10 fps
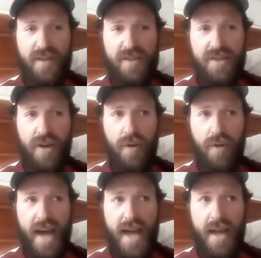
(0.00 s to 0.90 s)
So
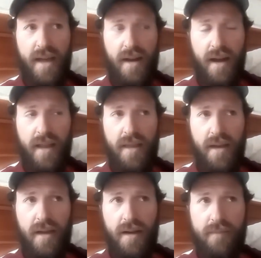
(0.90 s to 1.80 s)
that, I
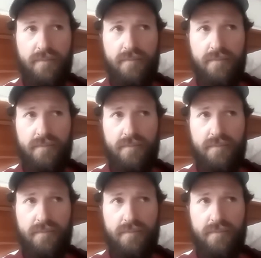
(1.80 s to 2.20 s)
think um,